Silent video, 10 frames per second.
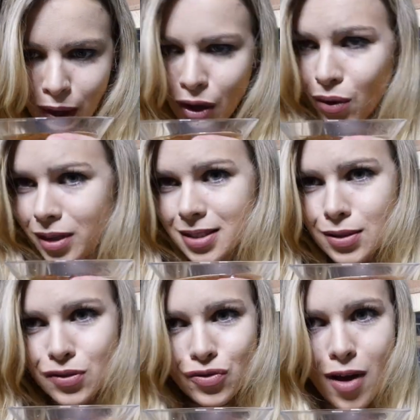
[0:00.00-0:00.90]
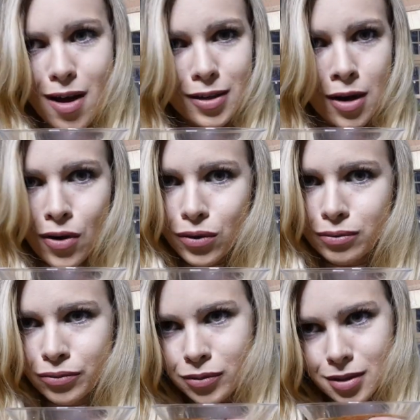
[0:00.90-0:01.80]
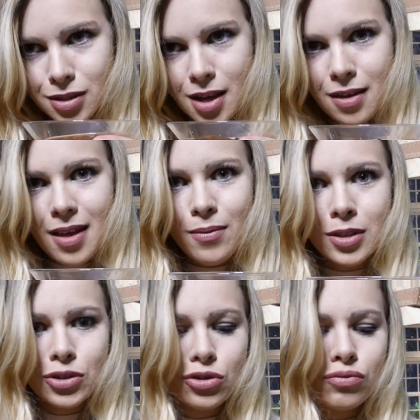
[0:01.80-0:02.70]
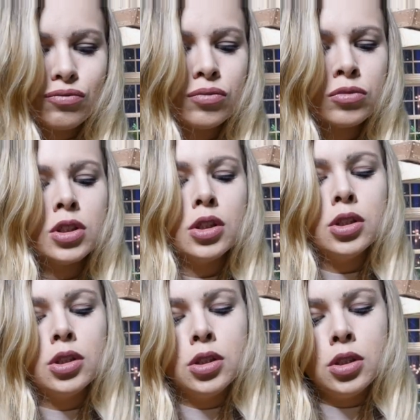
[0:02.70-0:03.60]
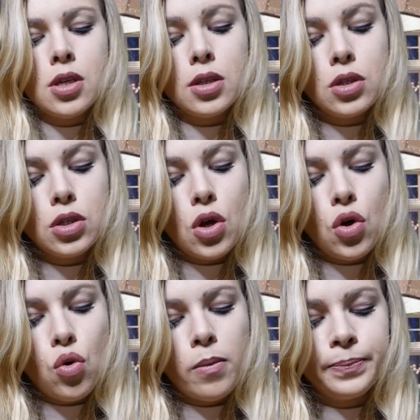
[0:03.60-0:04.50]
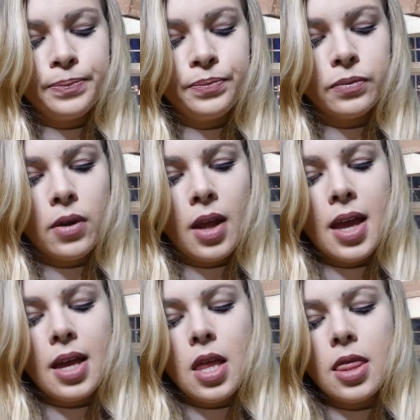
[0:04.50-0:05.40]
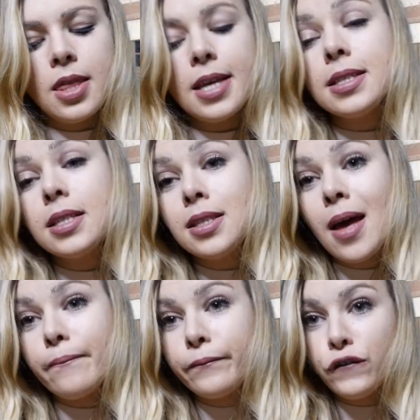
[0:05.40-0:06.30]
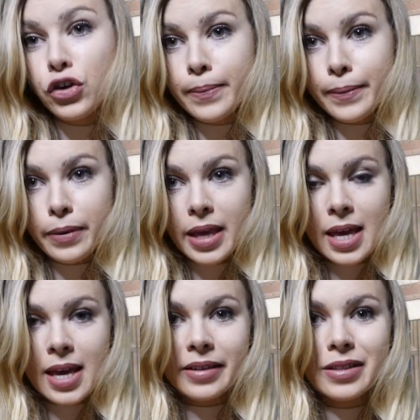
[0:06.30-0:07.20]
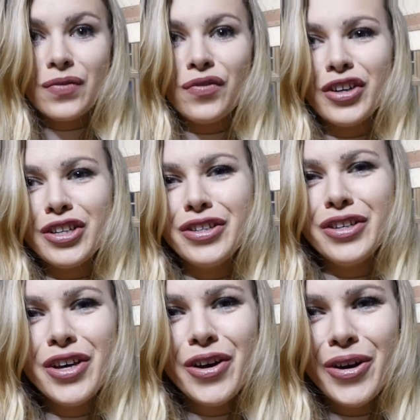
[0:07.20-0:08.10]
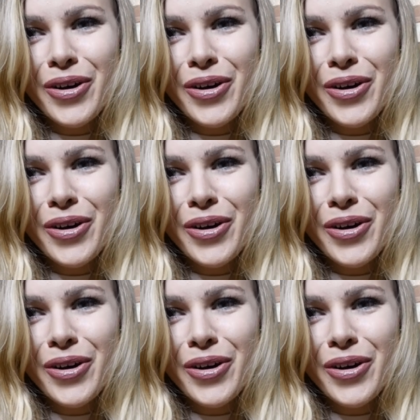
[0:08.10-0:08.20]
Coke is a strong note, I'll tell you that much. So, this is not for me, it's for you.